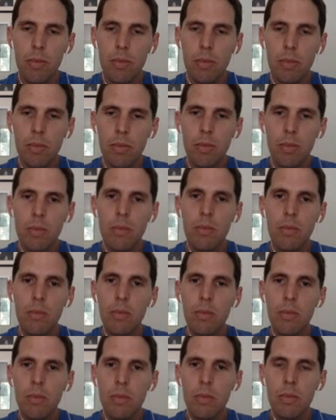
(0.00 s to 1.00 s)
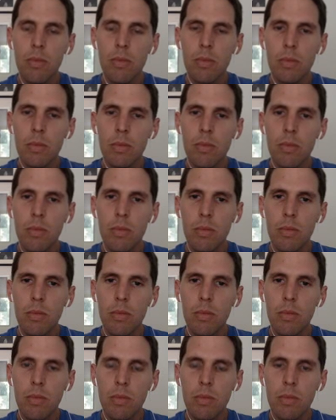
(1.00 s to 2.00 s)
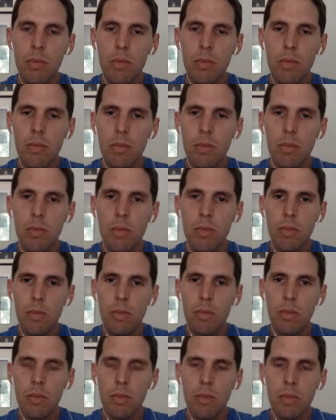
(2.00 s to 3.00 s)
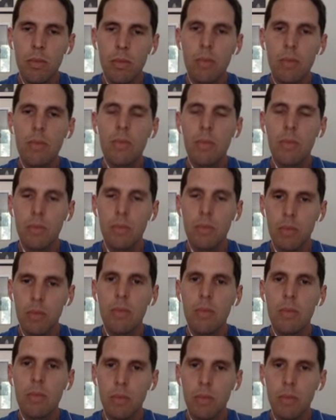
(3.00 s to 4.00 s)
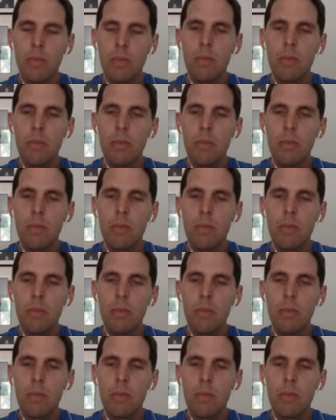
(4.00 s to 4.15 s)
This person isn't speaking.